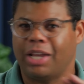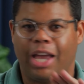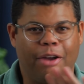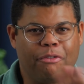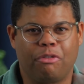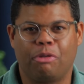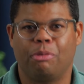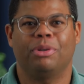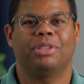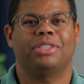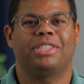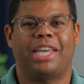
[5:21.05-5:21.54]

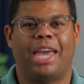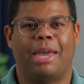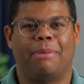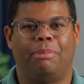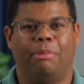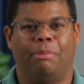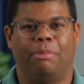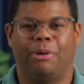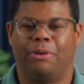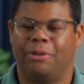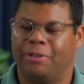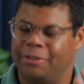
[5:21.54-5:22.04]
Everyone's
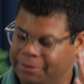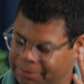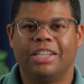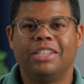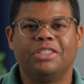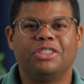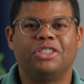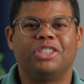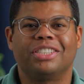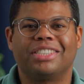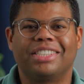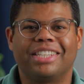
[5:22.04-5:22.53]
capable,
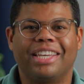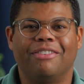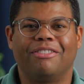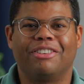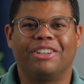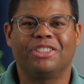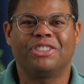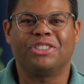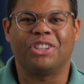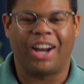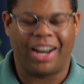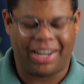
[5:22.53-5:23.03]
just give it a
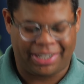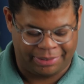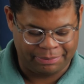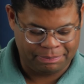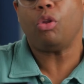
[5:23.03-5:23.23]
try.